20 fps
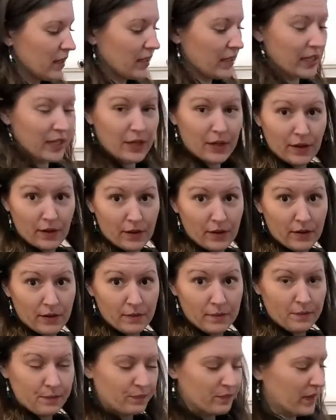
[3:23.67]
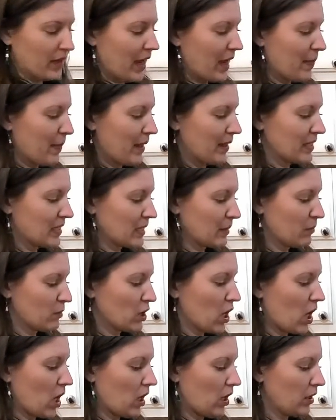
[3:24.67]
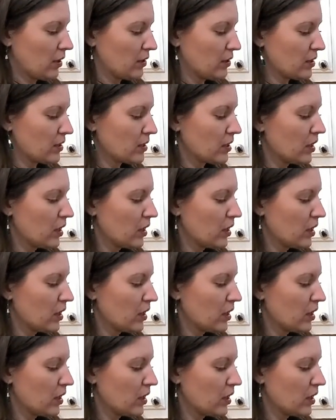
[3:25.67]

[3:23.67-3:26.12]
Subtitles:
here and then some tongs.